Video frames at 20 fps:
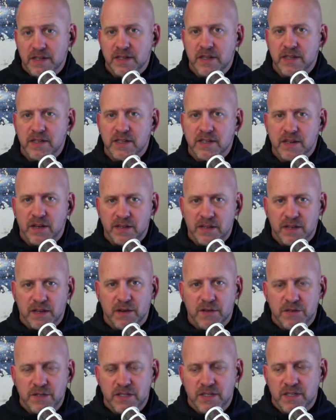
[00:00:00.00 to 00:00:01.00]
I like to talk to
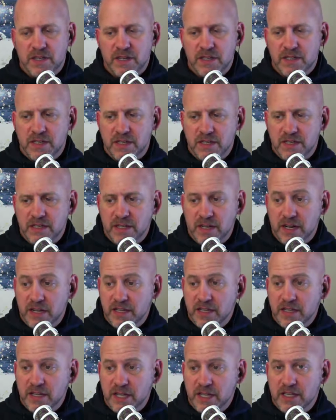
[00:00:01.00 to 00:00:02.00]
coaches, I like
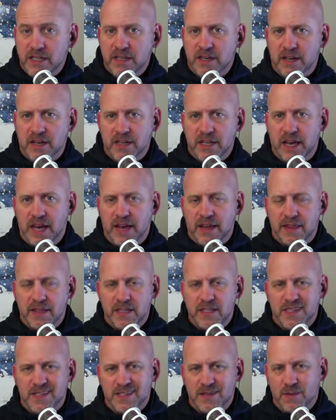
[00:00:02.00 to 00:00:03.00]
to talk to
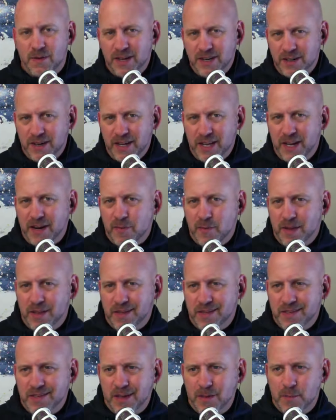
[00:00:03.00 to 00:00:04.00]
athletes, because I want to try to get everybody on
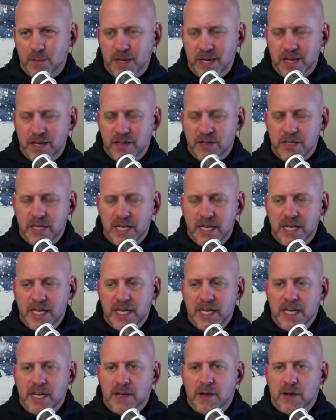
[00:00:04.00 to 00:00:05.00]
the same page.
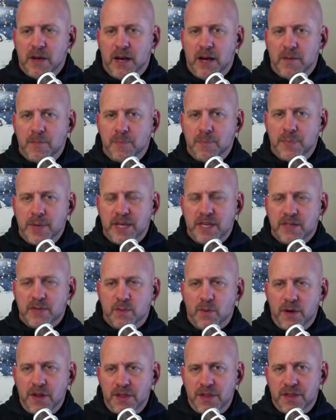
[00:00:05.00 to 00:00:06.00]
Because
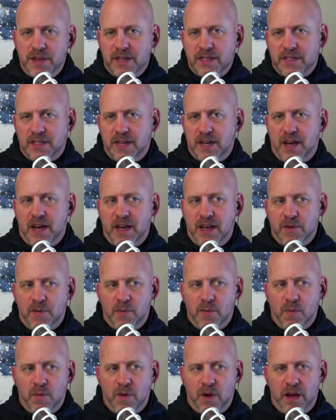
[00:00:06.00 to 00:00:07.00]
one of the things that I
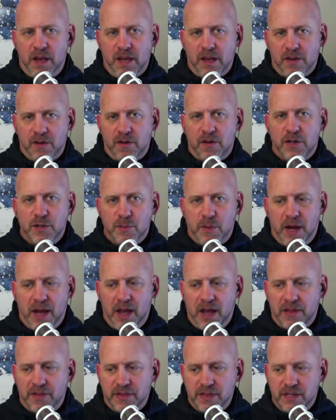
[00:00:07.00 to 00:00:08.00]
encourage all my
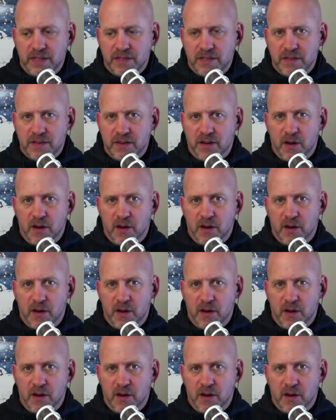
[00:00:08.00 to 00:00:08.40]
athletes,